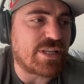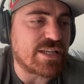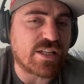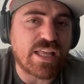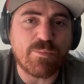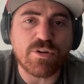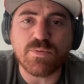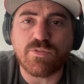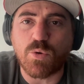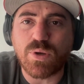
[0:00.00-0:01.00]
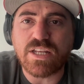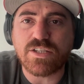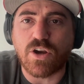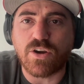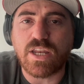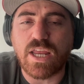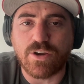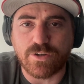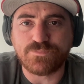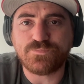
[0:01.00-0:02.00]
disclaimers before we get started
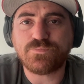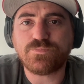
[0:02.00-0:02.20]
here.